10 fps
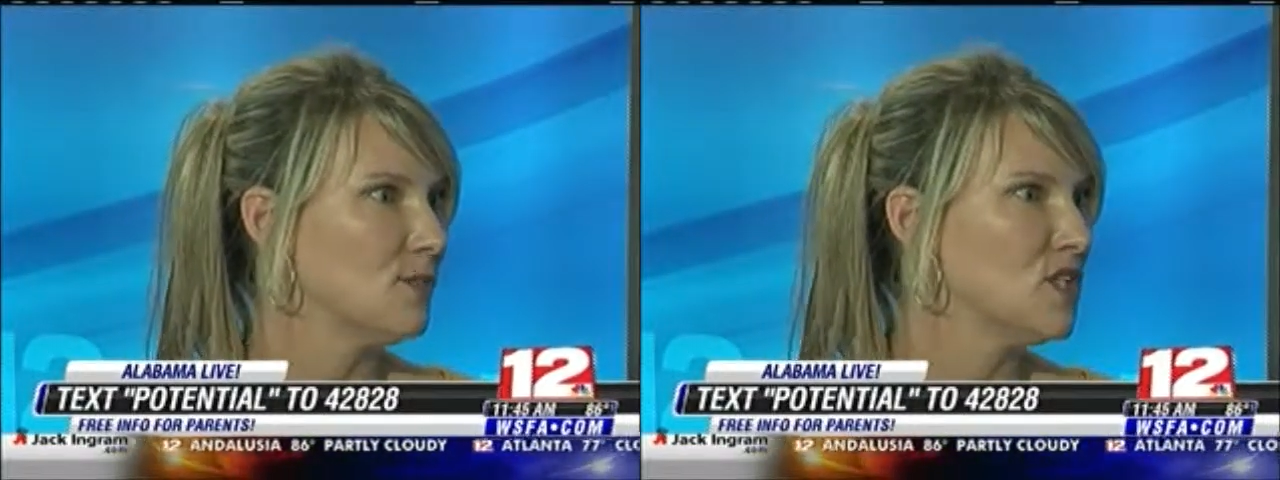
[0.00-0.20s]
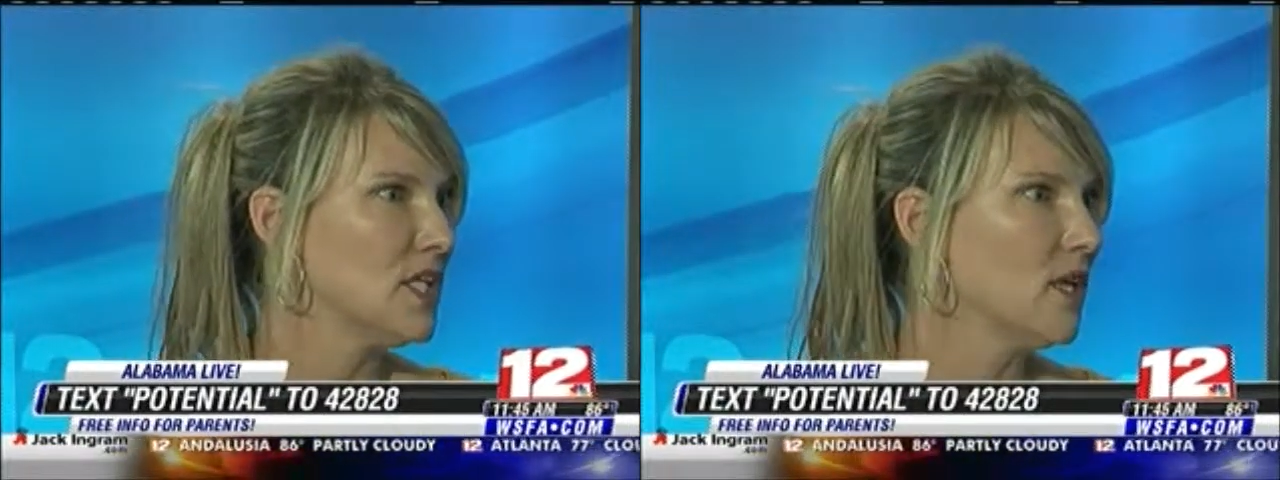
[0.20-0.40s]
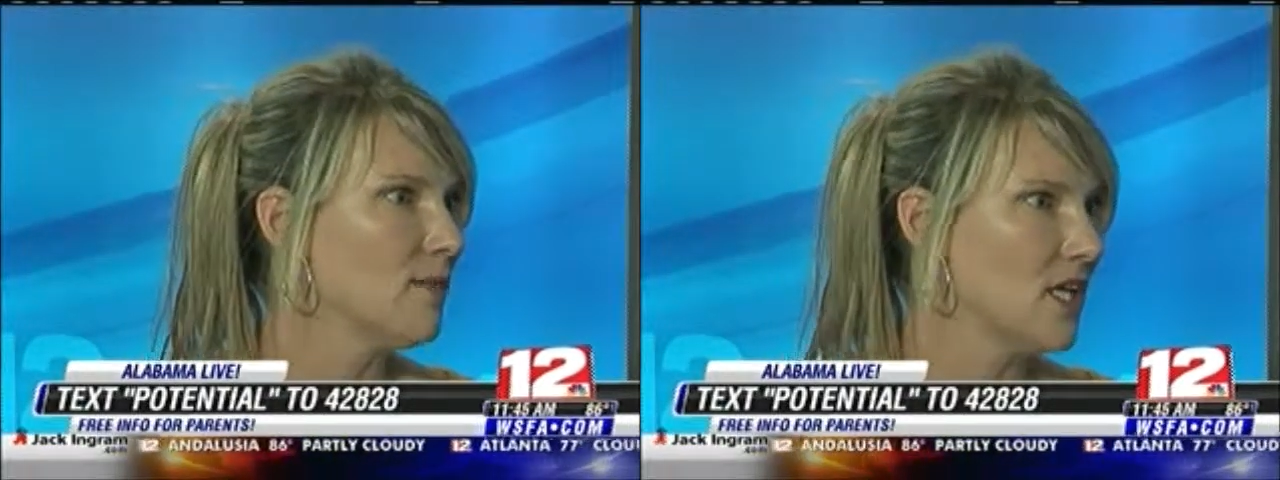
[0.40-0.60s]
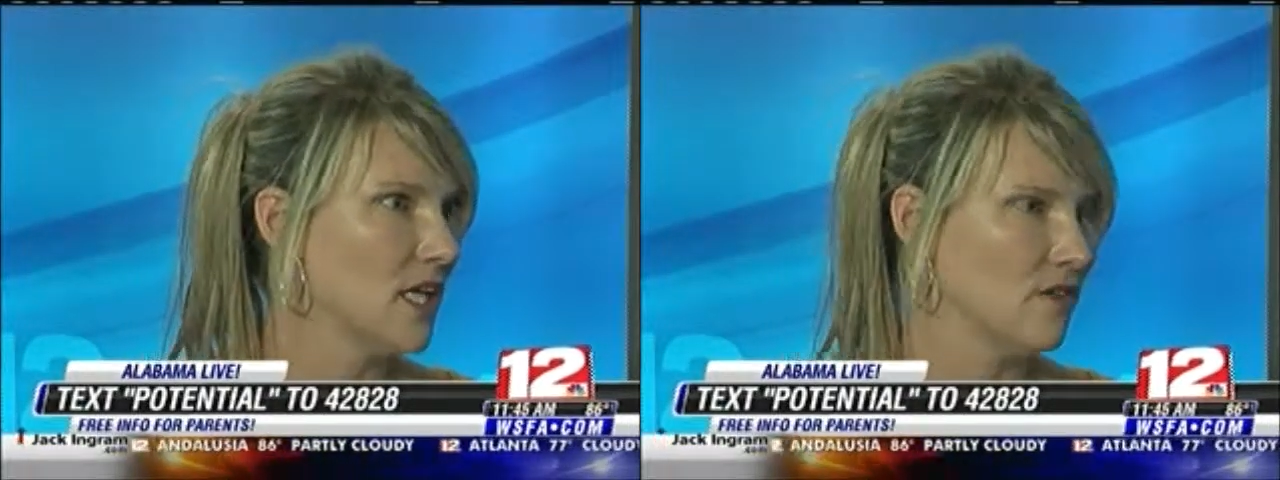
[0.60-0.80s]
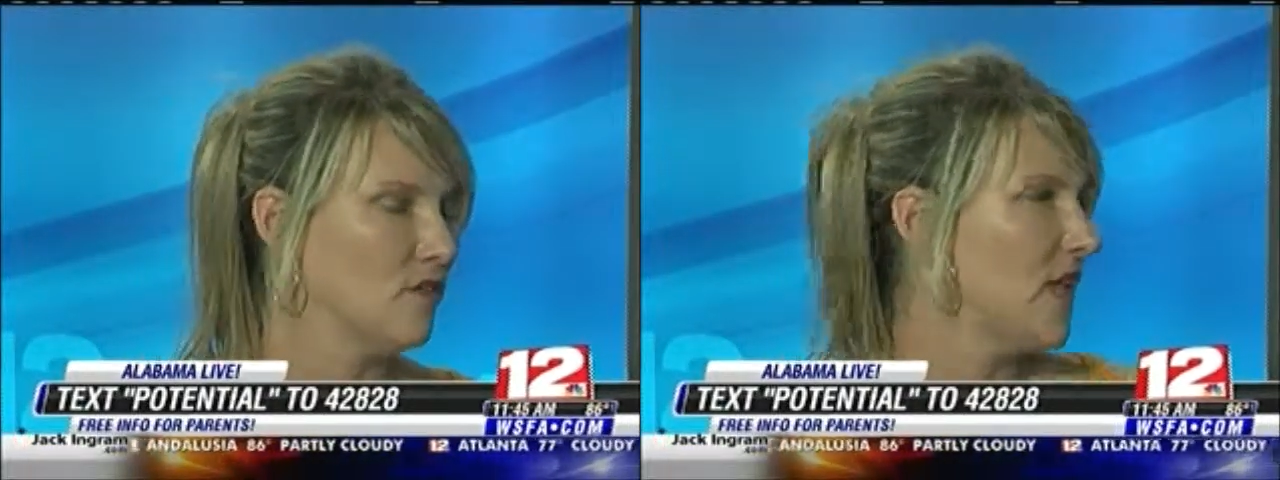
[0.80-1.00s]
the museum
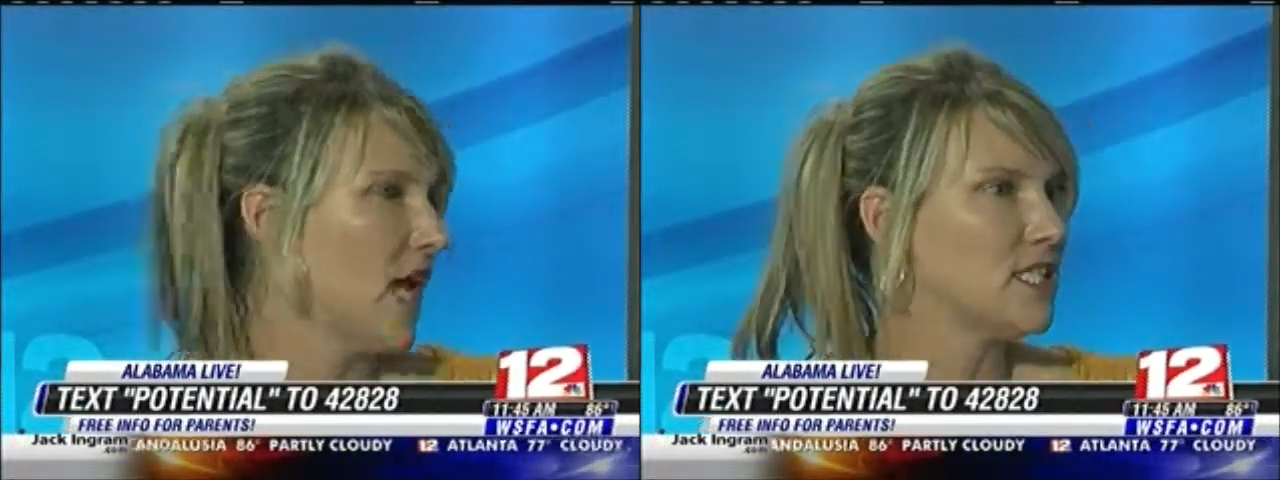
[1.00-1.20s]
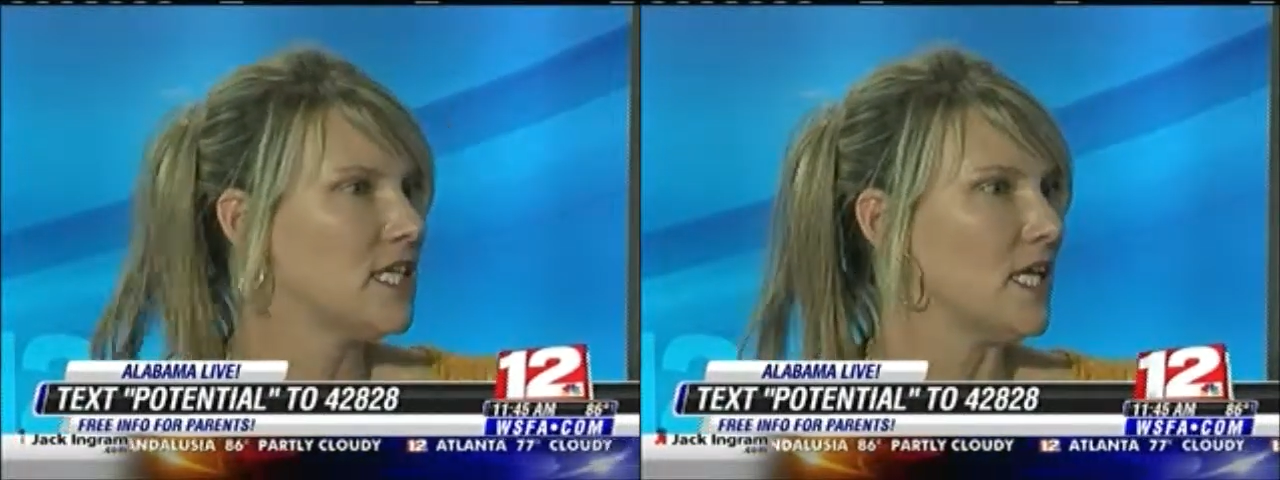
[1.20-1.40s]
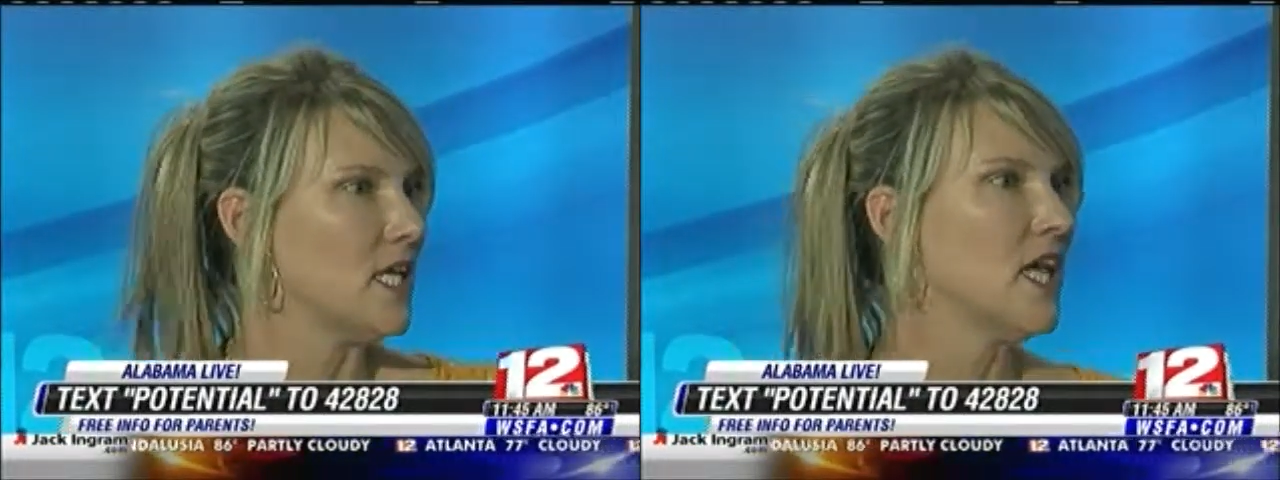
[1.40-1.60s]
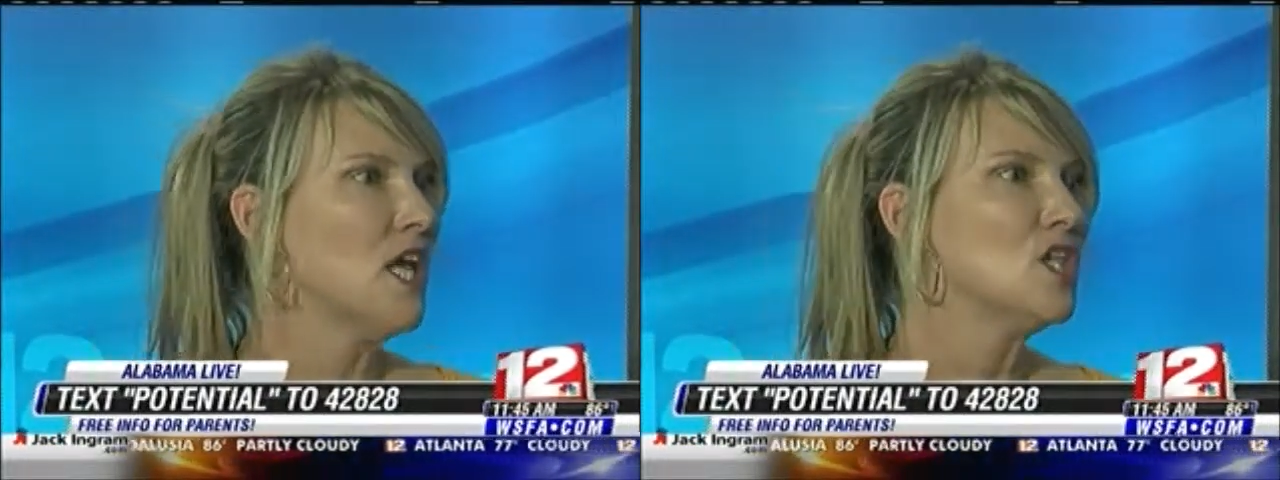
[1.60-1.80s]
in IT.